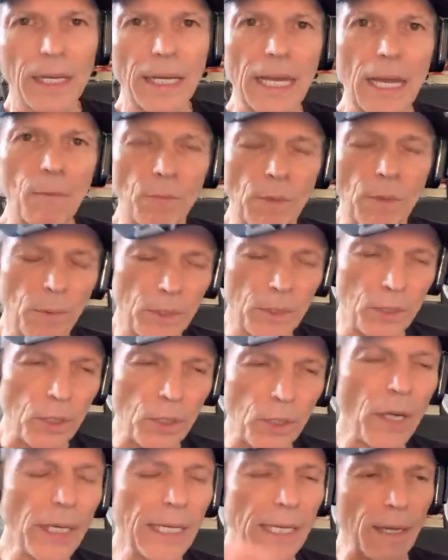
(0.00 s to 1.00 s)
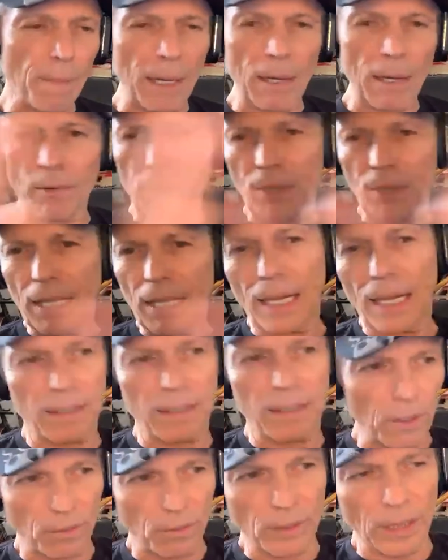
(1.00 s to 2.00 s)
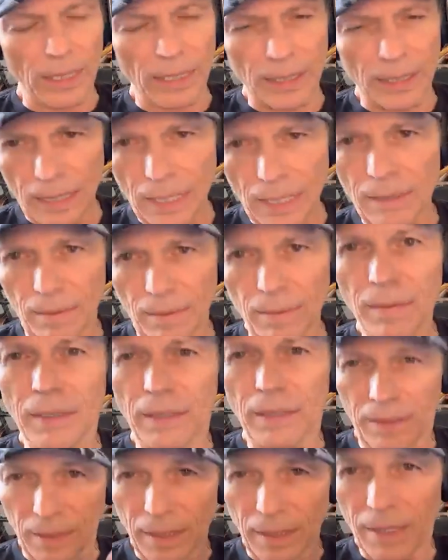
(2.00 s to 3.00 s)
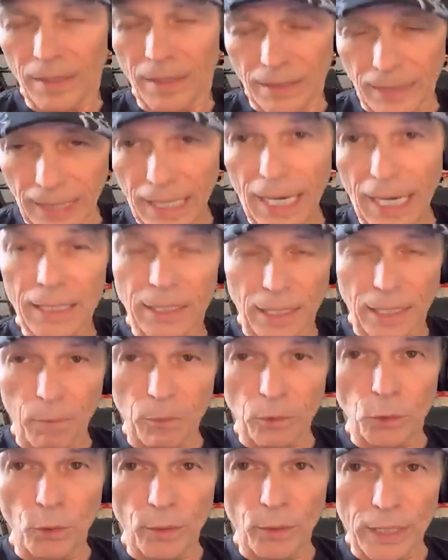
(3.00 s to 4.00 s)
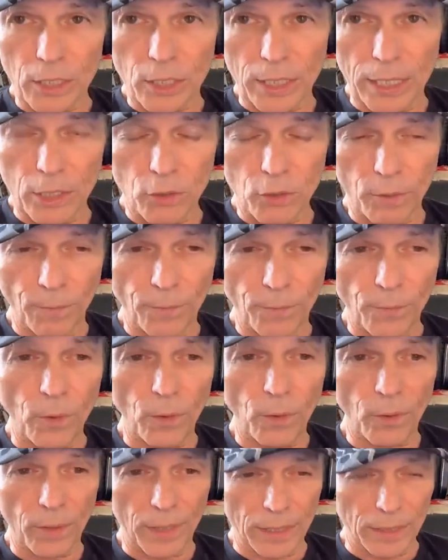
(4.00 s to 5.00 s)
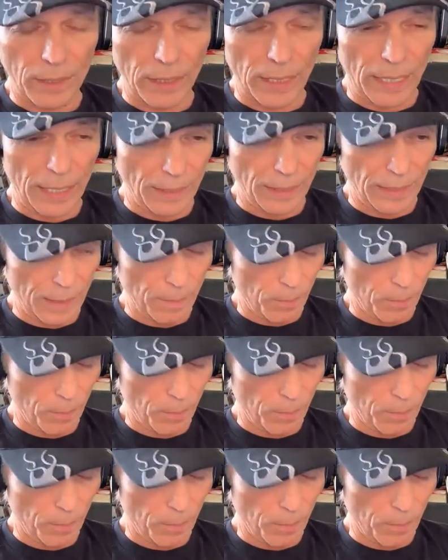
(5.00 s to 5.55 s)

and we were talking about that, you know, the guys that I was doing a session for, and the